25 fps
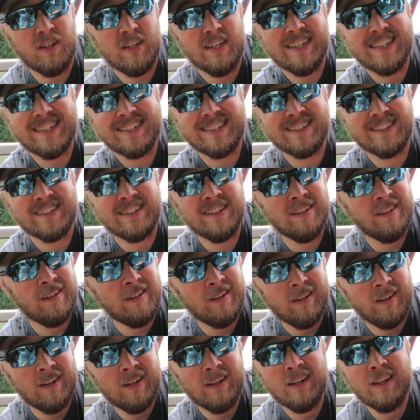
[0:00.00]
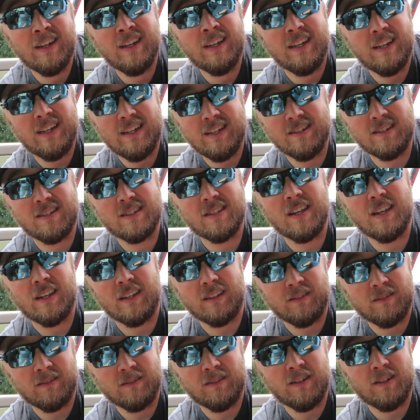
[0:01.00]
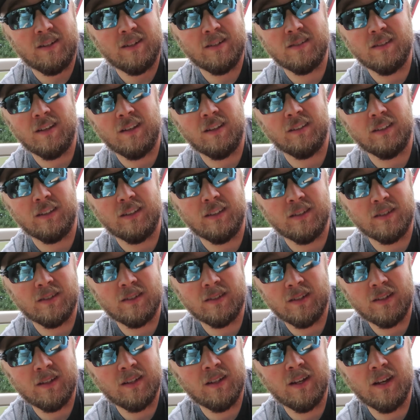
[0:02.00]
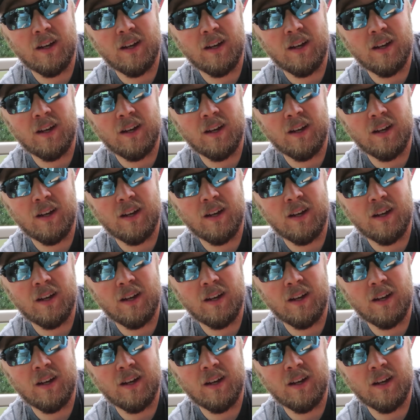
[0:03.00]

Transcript: is insane, to say the least.